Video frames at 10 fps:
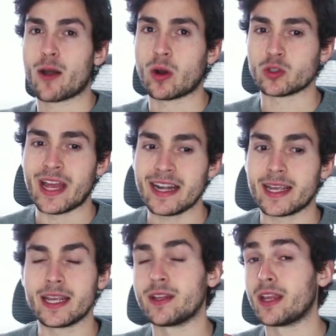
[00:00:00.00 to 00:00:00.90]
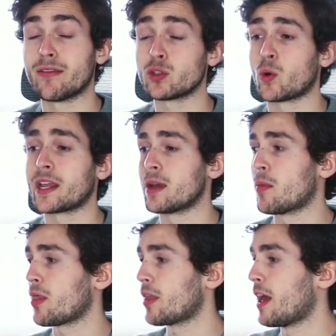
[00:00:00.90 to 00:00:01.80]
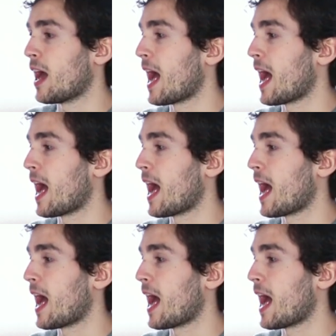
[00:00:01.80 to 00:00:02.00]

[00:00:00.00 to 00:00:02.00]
At around 10k, even 20k a month,